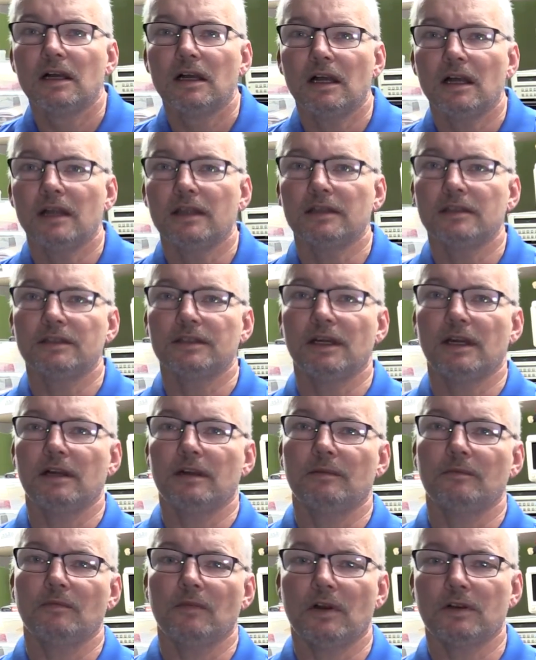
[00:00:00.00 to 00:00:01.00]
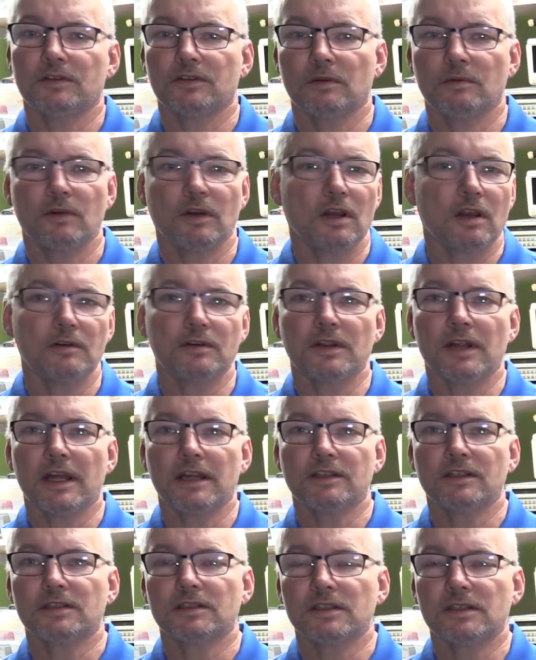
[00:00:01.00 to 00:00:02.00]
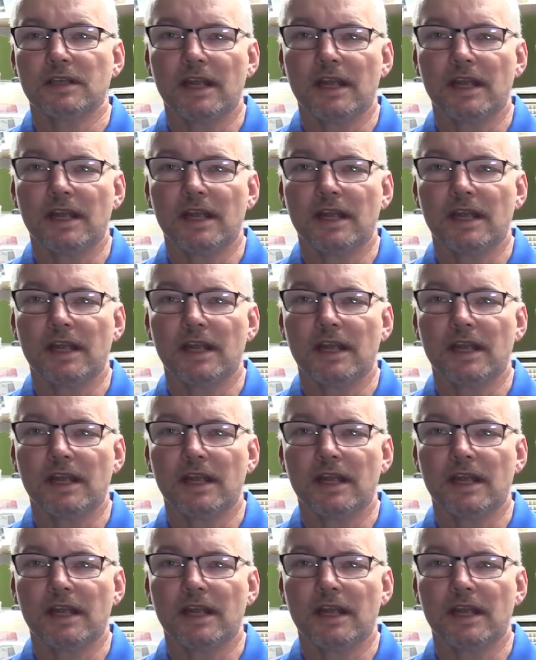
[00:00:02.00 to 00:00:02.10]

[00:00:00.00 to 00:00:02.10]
And so we'll go to that in just a